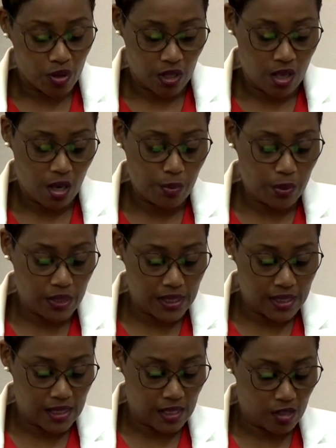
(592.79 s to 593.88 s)
the
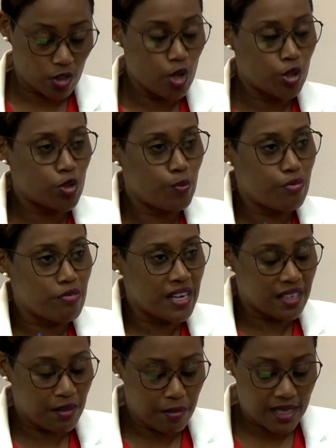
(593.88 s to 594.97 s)
communities to
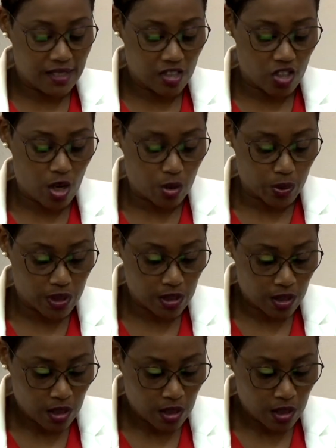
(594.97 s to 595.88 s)
bring the message out.